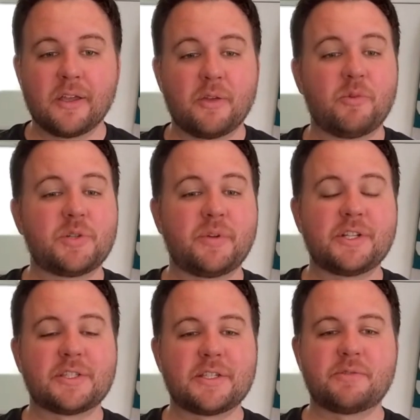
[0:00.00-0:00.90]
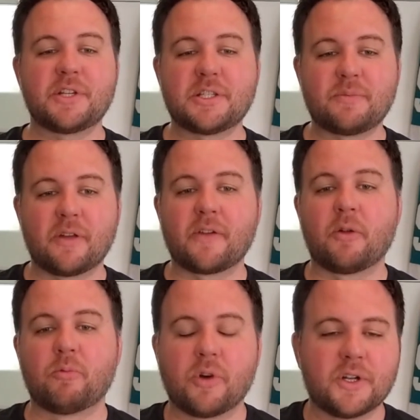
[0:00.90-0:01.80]
which players' situations might have
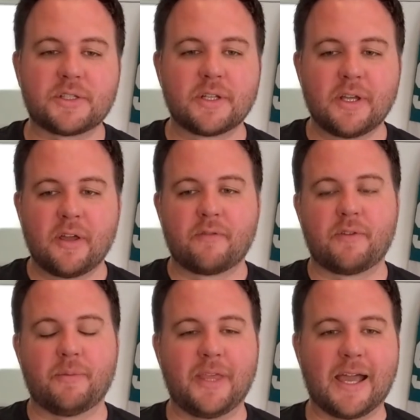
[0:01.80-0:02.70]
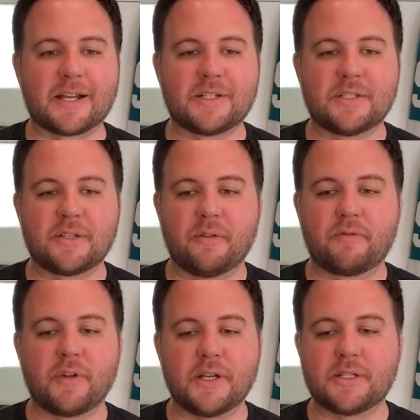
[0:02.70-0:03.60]
gotten worse from the actions of
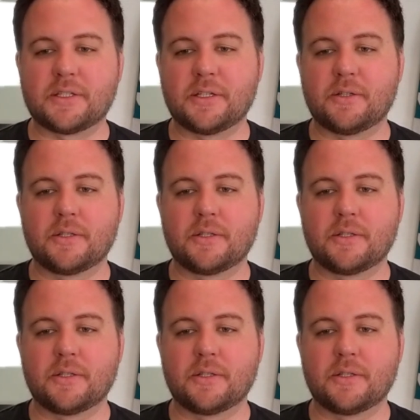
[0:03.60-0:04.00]
free agency.